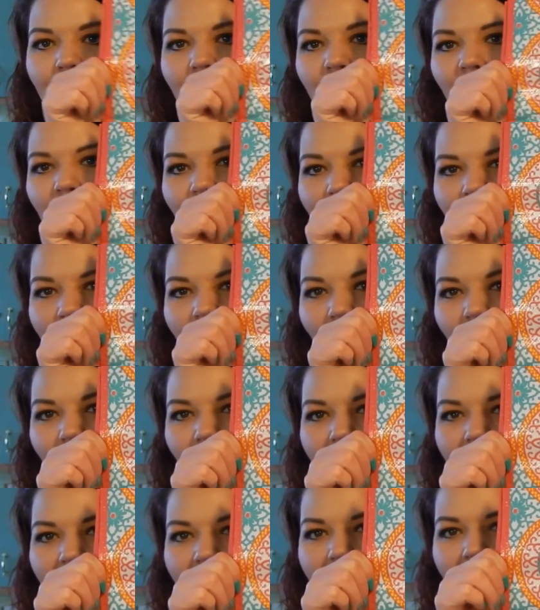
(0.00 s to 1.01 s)
Beautiful,
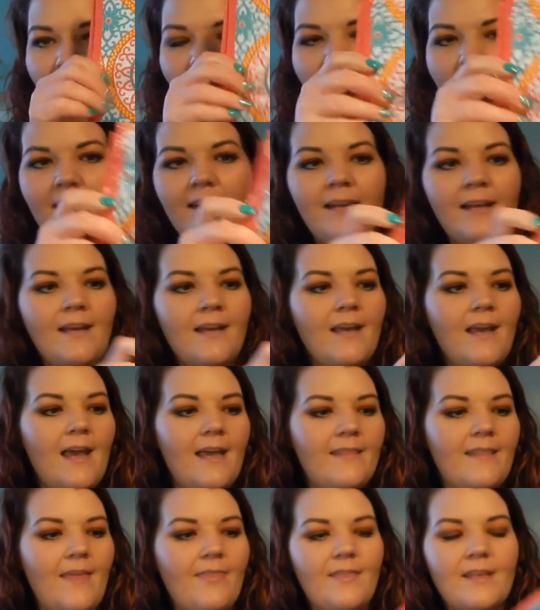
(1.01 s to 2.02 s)
look at that.
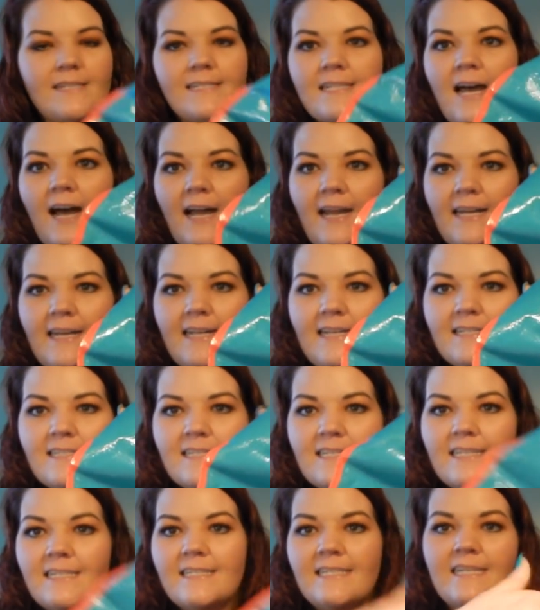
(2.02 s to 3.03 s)
And then the side is
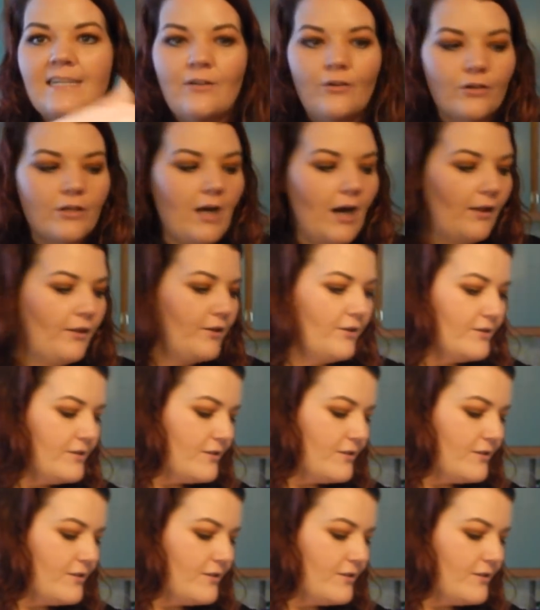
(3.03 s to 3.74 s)
the teal color.